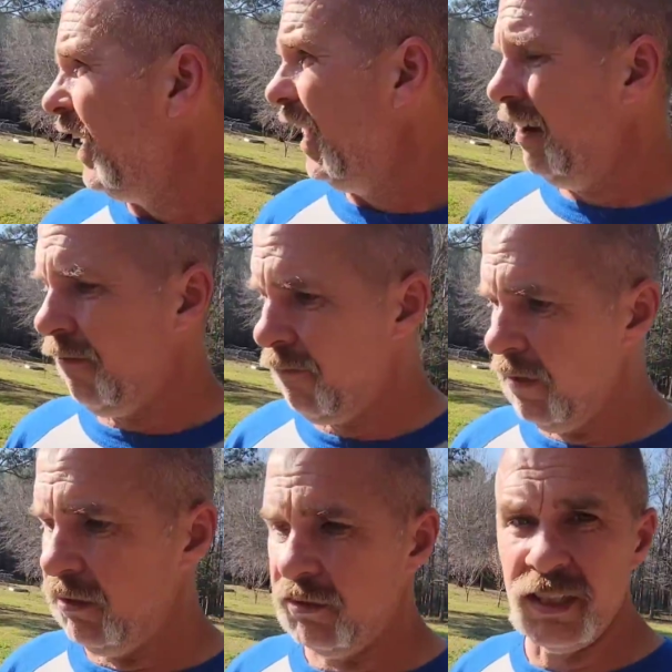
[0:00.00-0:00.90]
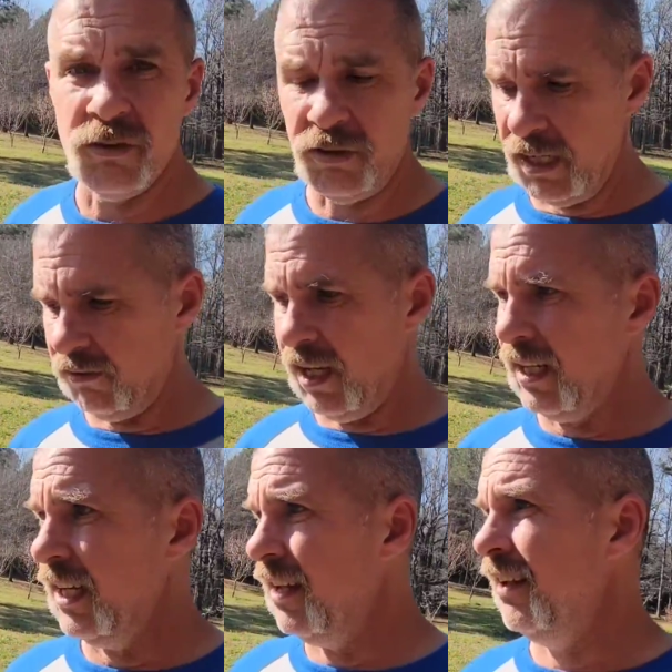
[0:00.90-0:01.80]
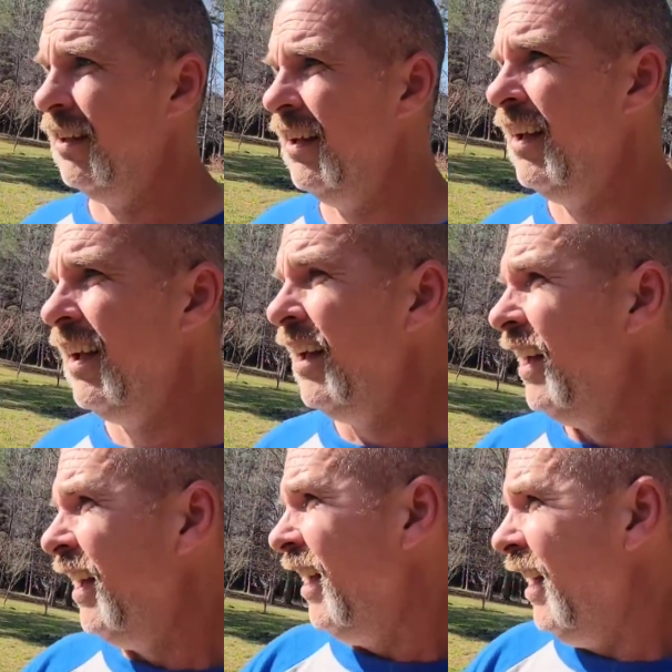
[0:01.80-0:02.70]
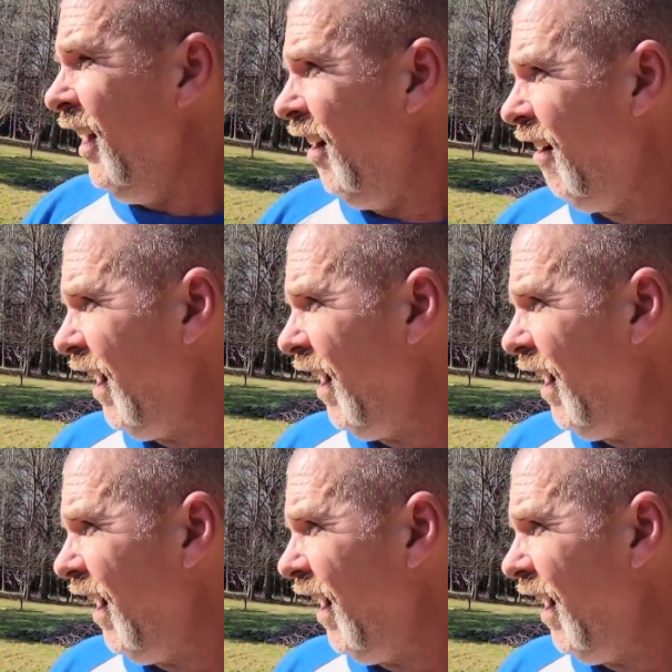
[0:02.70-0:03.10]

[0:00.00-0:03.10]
every single chance I get. All